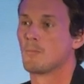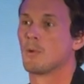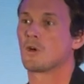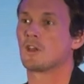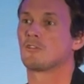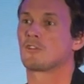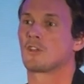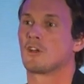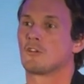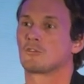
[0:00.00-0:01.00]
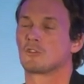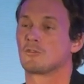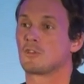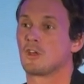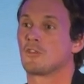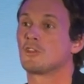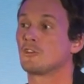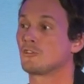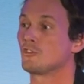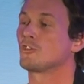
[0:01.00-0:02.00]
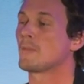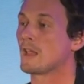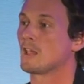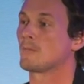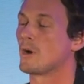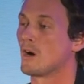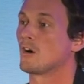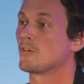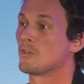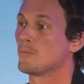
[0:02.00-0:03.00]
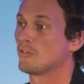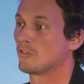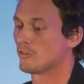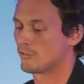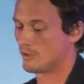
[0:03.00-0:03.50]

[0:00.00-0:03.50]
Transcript: bought into the sort of the decision-making part of the business.